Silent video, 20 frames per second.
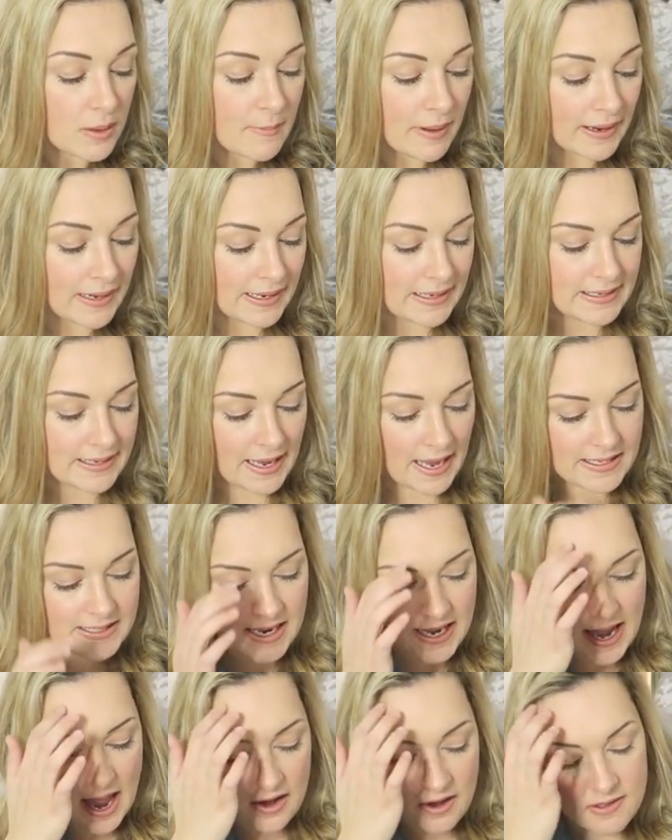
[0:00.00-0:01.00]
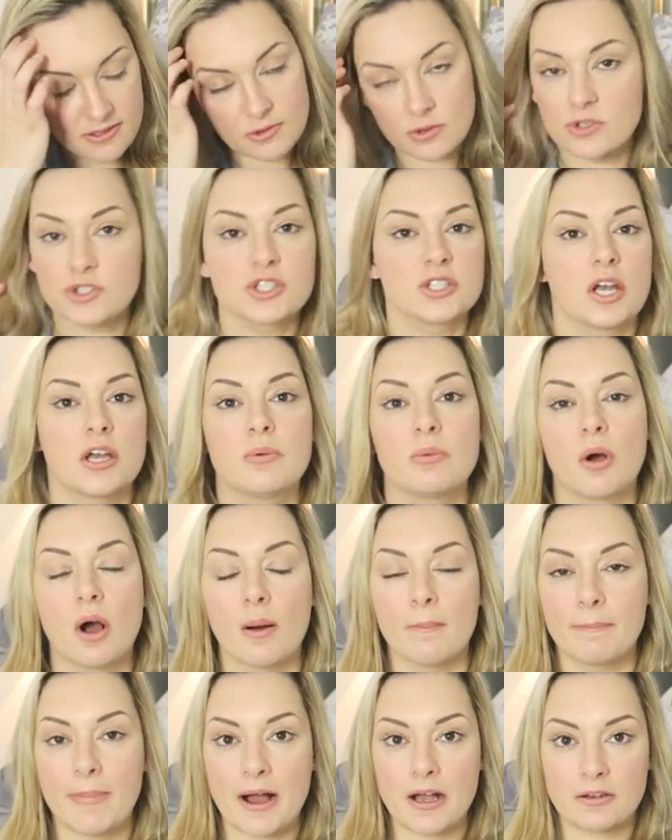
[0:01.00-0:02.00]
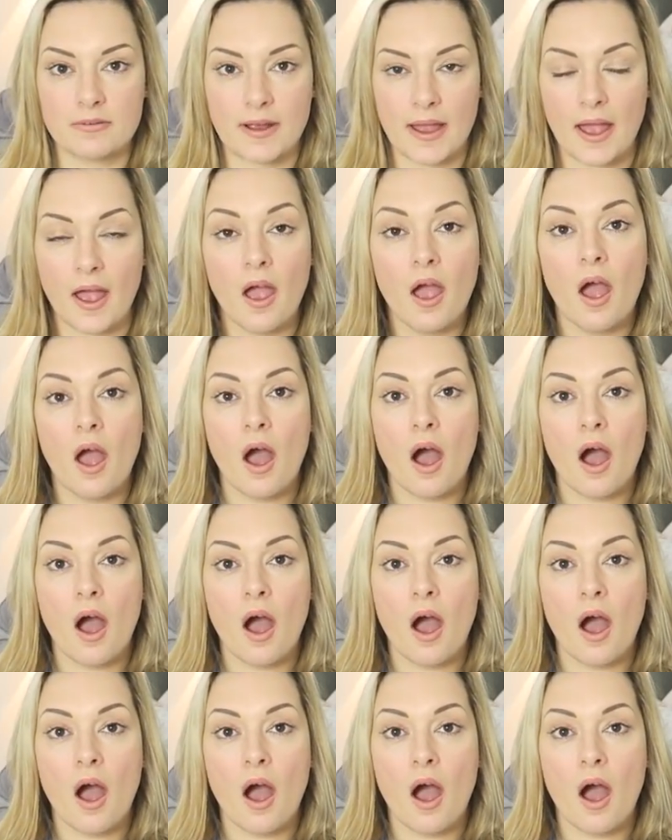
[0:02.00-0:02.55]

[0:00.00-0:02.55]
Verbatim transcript: my cleaning caddy. And I thought, do you know what, bugger it.